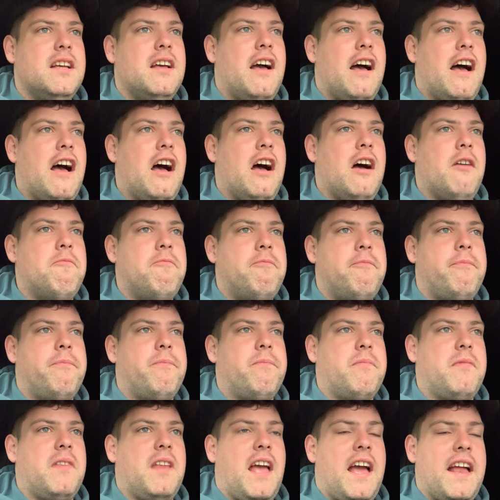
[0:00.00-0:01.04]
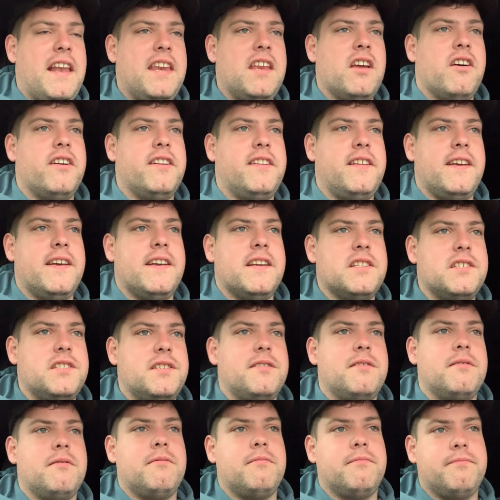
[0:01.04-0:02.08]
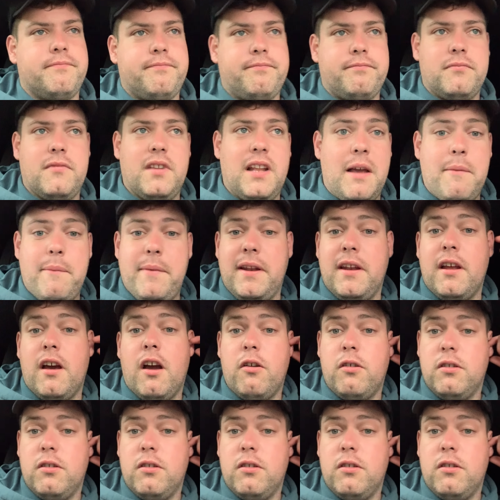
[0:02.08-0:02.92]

Um, any ideas let me know.